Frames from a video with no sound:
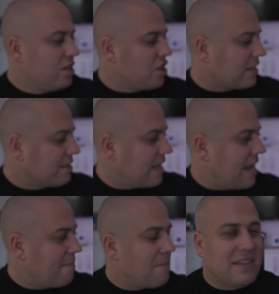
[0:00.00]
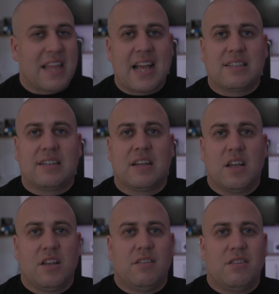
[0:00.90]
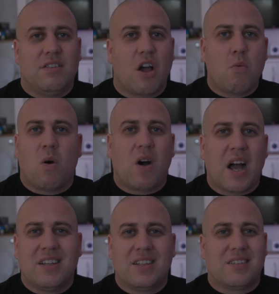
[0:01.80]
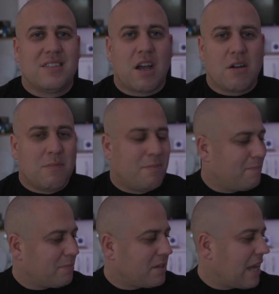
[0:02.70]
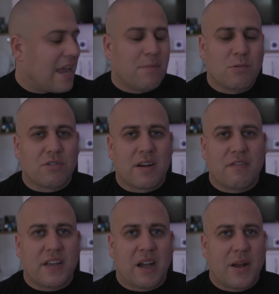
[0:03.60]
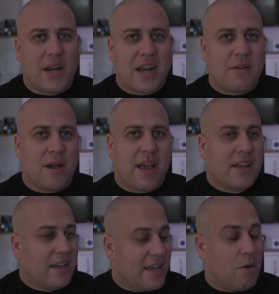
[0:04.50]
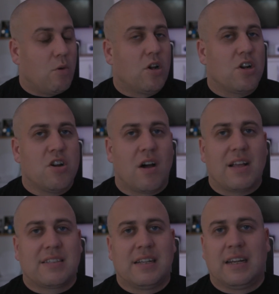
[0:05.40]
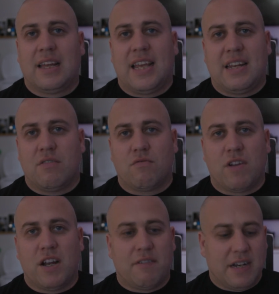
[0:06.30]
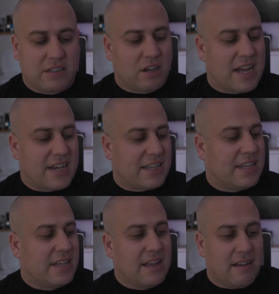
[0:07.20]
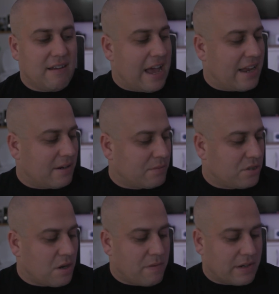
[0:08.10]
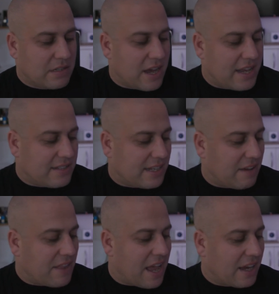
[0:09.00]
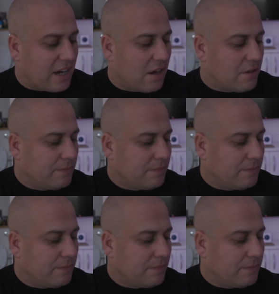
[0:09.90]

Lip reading: just in my desk, no wires, no cables or anything going anywhere. It will look nice and clean, really tidy, and I'm super excited to give that a go.